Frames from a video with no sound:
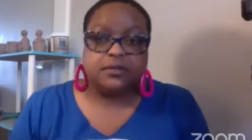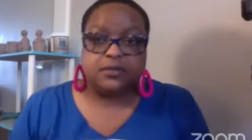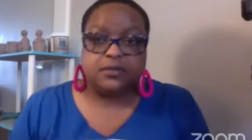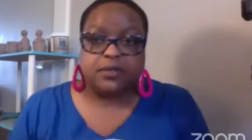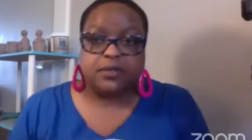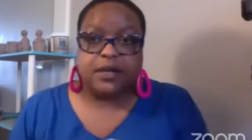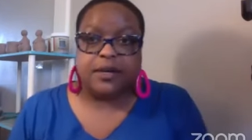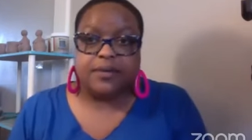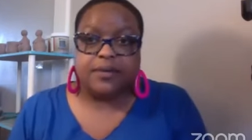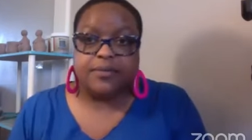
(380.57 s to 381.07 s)

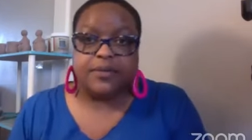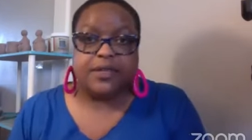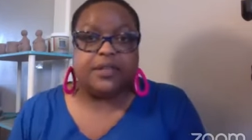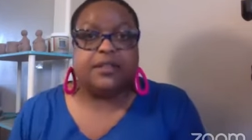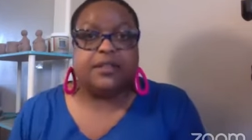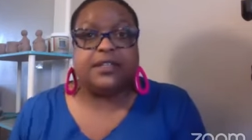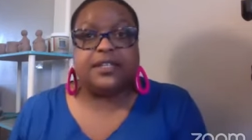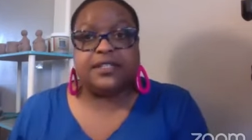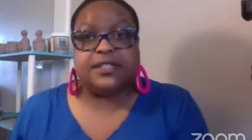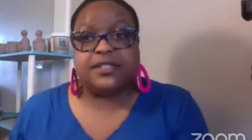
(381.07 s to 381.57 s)
um,
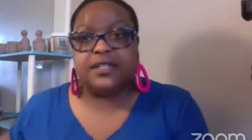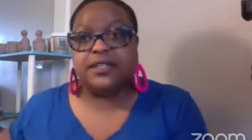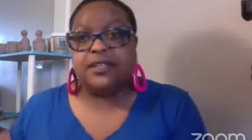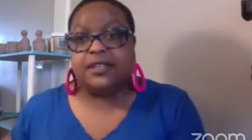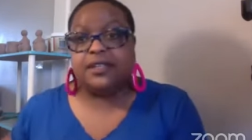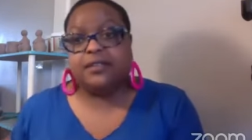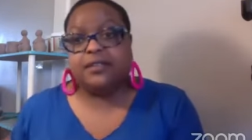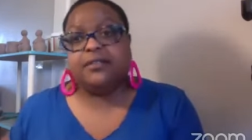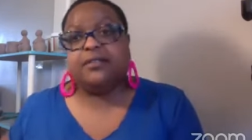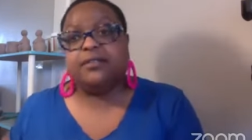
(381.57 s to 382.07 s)
at least in
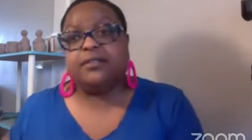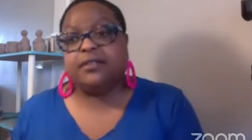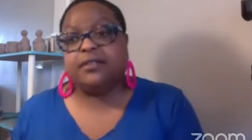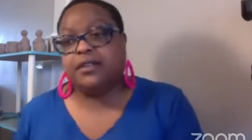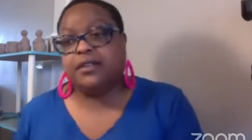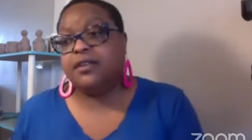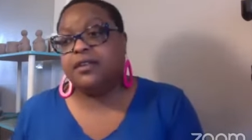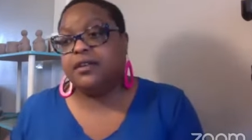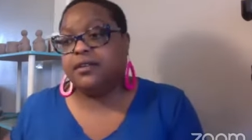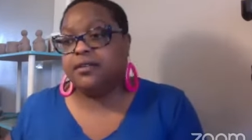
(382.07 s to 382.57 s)
the
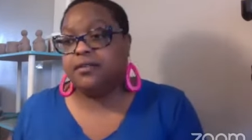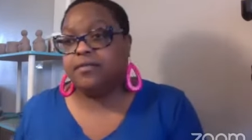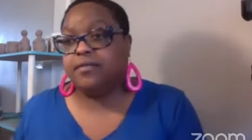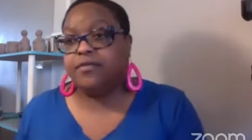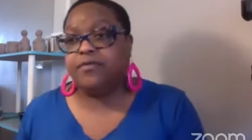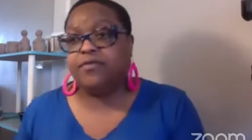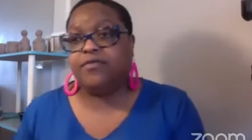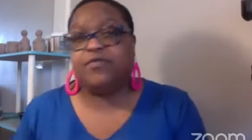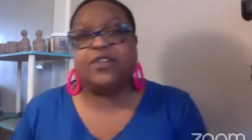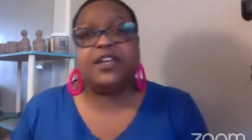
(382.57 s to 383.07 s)
in the
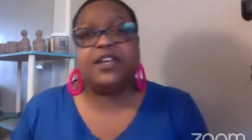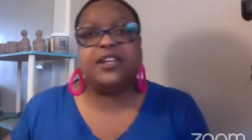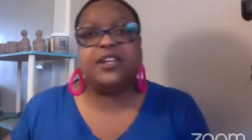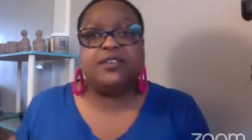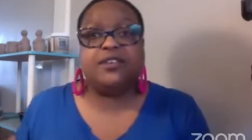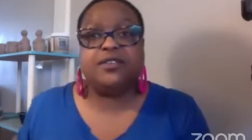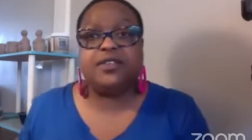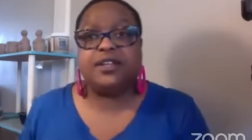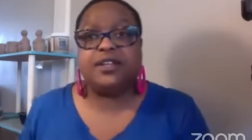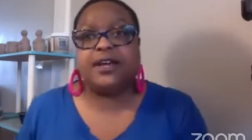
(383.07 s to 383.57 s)

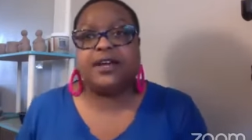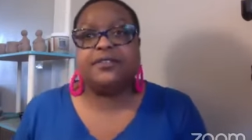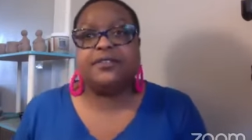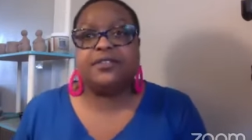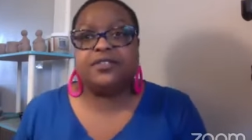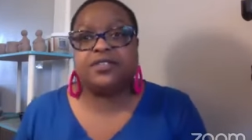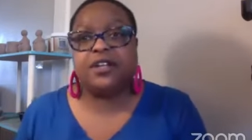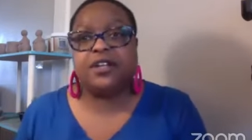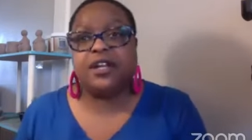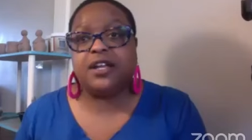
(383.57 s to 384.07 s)
venue that I
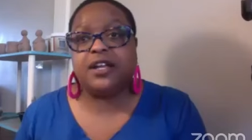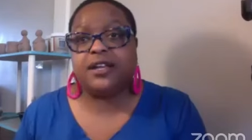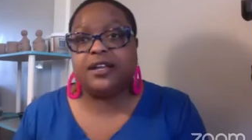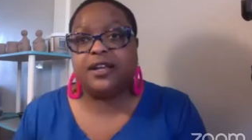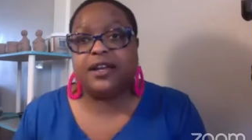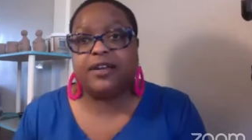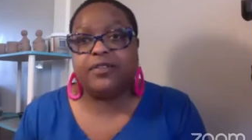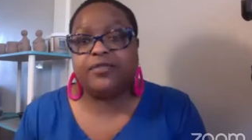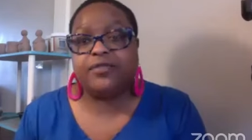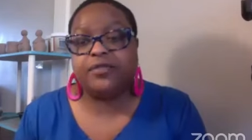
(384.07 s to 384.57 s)
was trying it
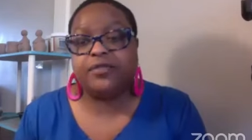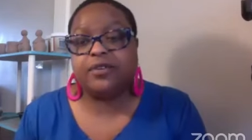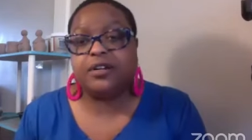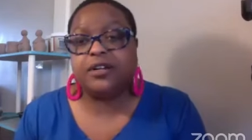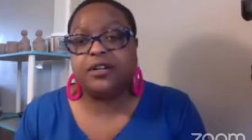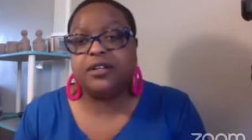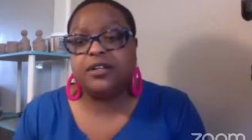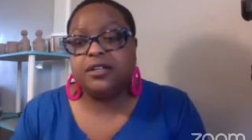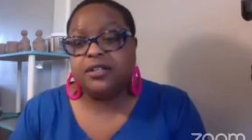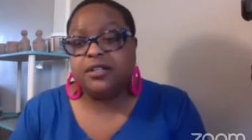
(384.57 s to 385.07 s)
out
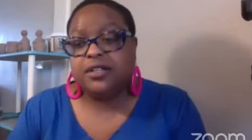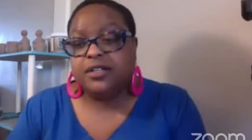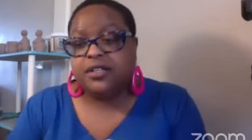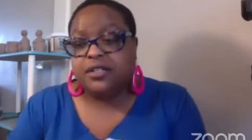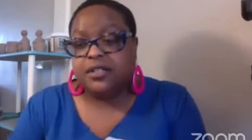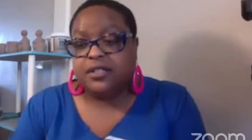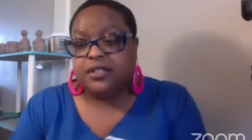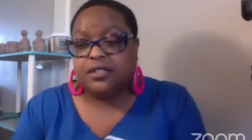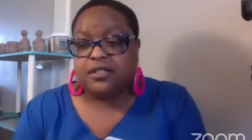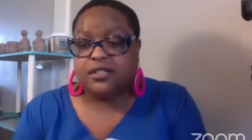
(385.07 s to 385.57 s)
for.
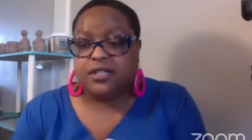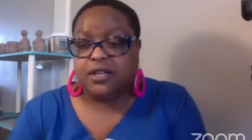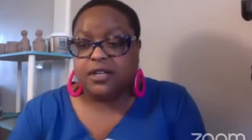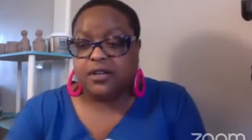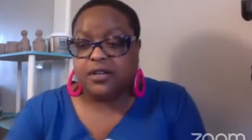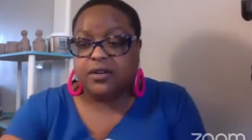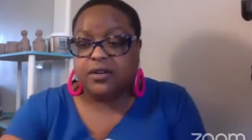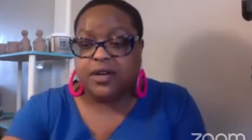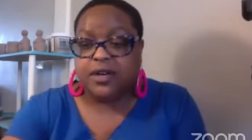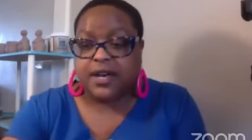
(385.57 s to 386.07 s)

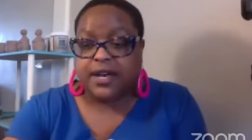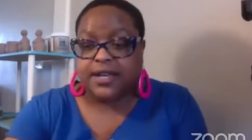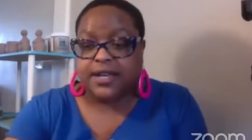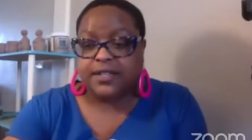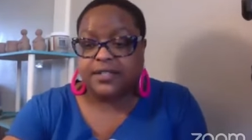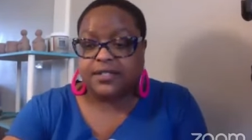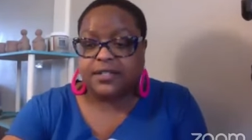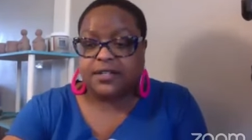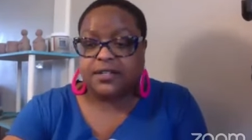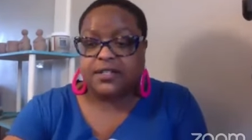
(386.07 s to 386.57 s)
So I
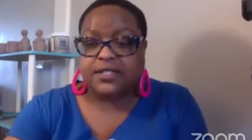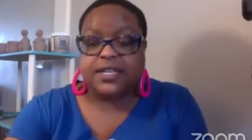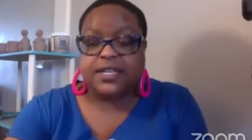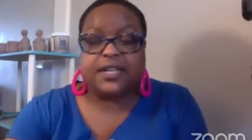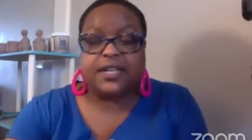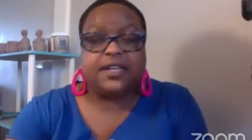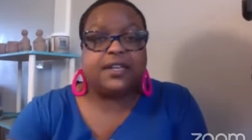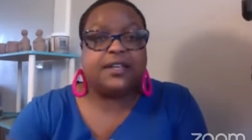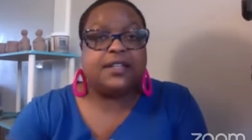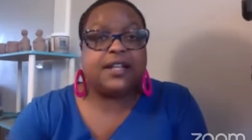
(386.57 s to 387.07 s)
started
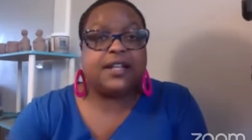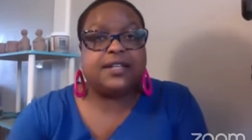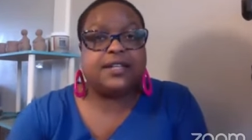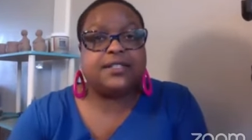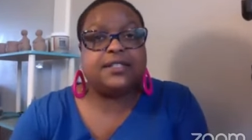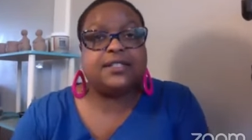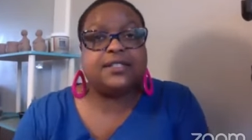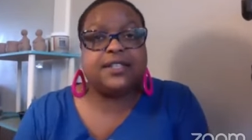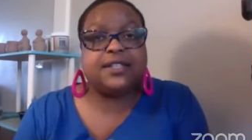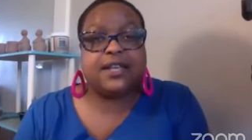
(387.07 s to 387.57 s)
taking
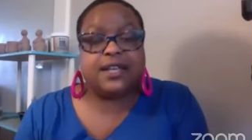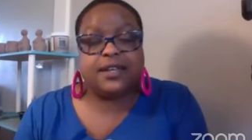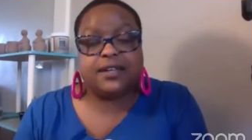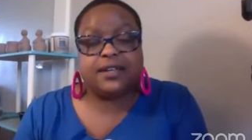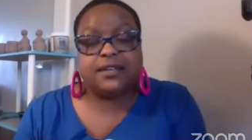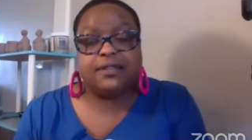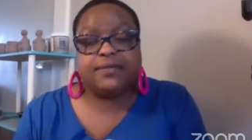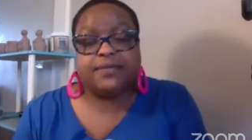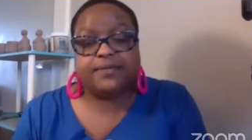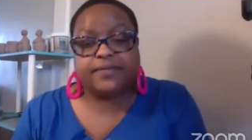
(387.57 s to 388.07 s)
classes
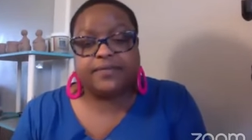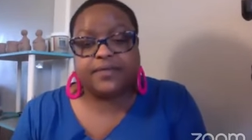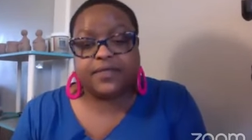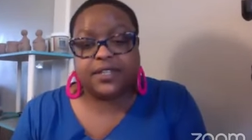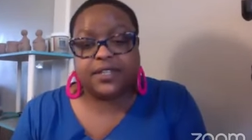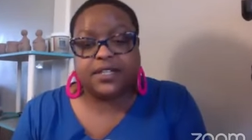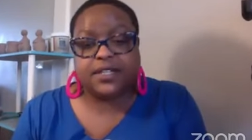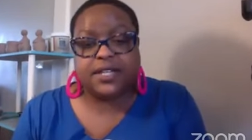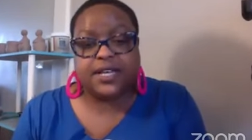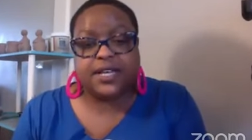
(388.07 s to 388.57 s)
at
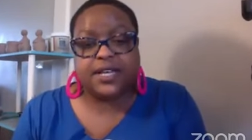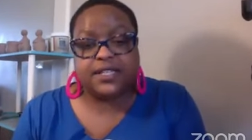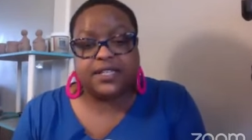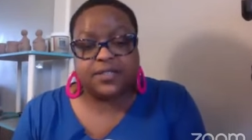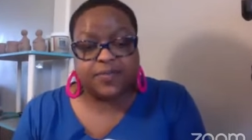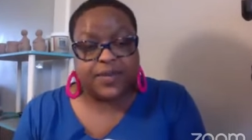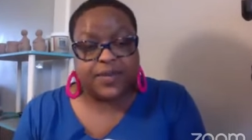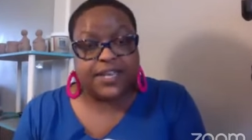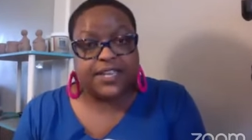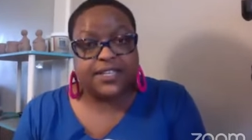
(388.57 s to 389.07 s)
Clay
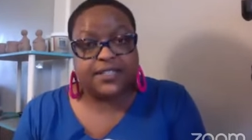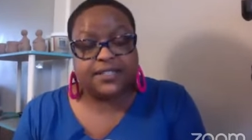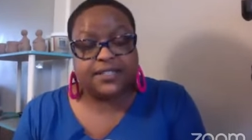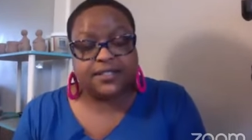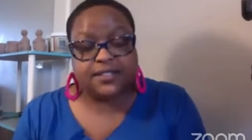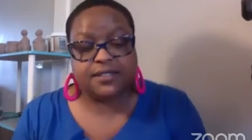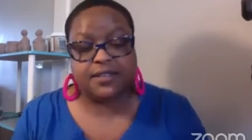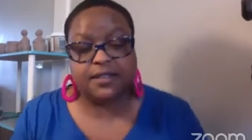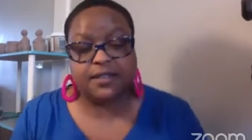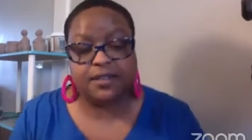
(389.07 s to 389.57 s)

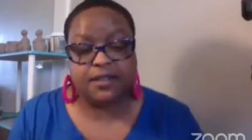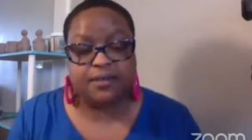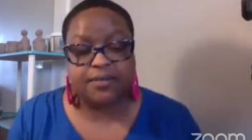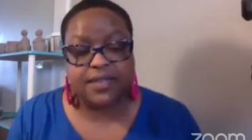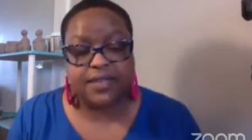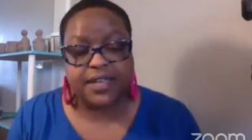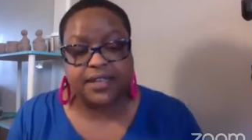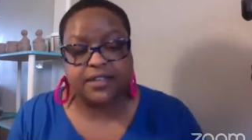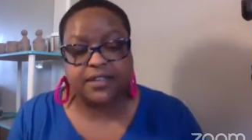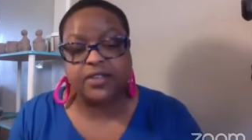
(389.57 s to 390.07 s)
Space. Um,
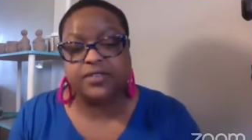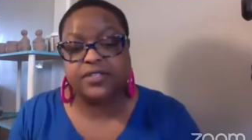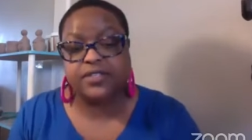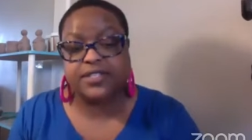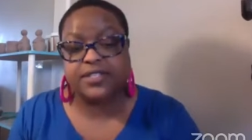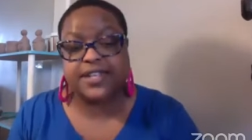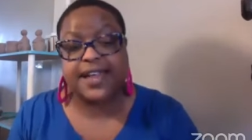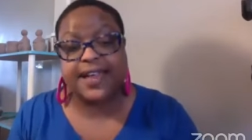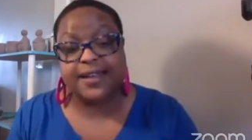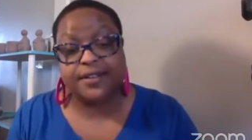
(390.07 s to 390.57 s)
they
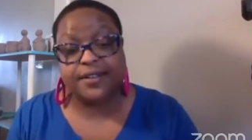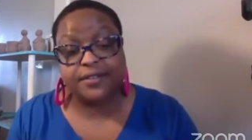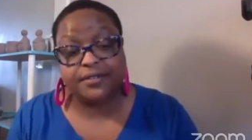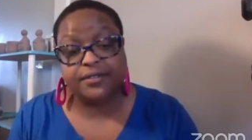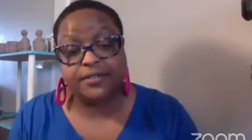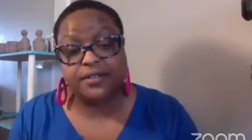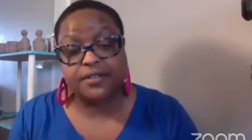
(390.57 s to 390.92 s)
closed down